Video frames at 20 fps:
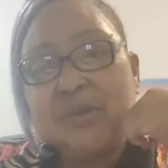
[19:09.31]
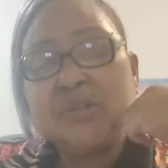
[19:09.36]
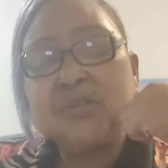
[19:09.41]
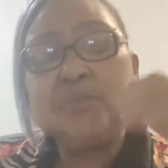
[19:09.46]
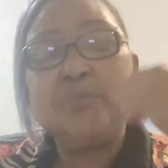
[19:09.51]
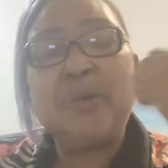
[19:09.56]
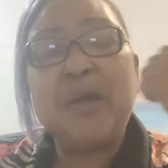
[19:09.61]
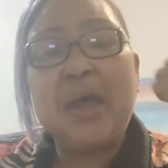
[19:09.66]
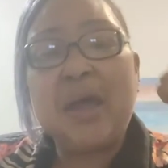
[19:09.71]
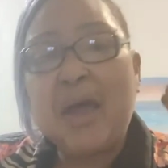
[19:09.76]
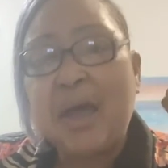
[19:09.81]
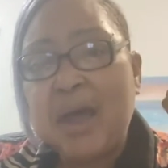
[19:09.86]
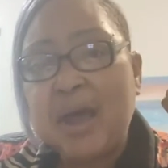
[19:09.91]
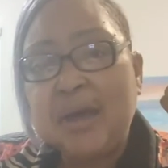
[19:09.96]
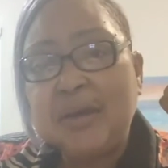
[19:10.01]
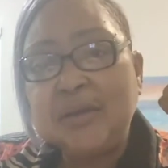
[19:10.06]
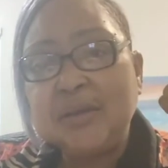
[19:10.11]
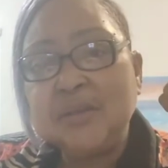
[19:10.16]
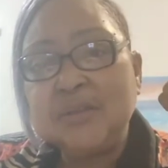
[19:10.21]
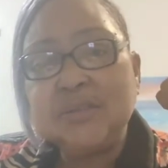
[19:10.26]
of us,
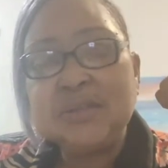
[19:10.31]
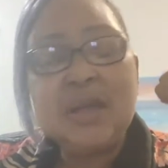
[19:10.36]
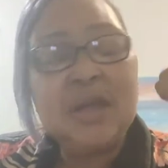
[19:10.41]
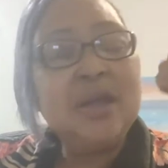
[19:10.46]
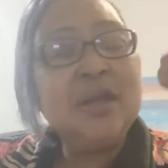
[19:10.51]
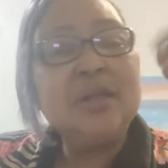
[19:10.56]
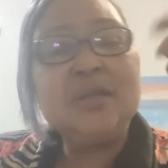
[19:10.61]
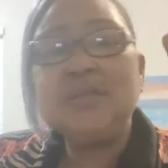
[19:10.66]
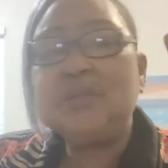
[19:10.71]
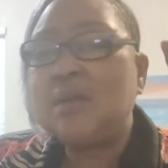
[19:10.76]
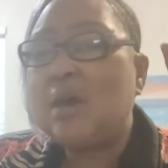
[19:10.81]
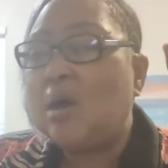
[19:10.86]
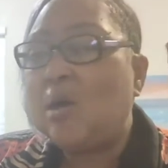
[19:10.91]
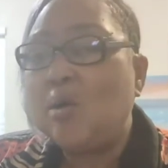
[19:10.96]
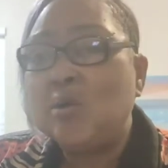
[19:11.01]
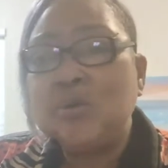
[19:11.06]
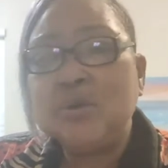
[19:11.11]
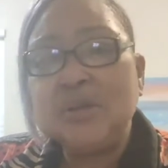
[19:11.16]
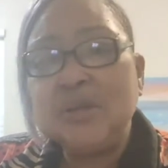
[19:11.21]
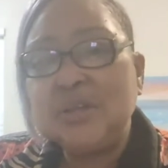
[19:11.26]
behind us. He's
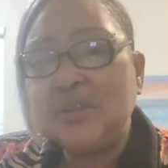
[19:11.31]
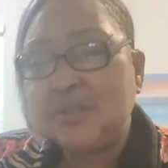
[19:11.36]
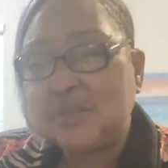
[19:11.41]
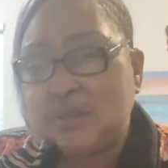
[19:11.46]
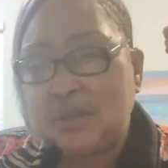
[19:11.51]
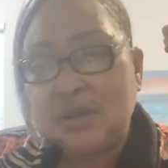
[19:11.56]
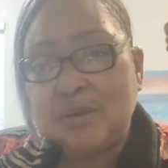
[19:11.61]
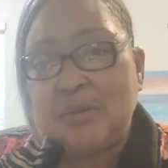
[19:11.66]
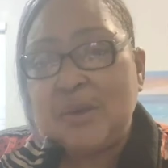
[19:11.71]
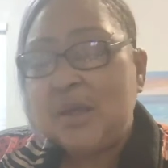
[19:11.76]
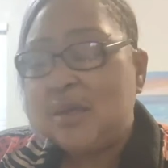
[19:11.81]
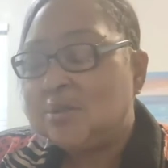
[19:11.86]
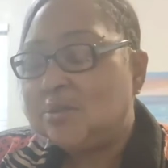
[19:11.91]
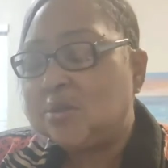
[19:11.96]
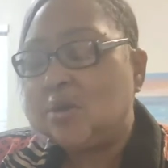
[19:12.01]
holding us up,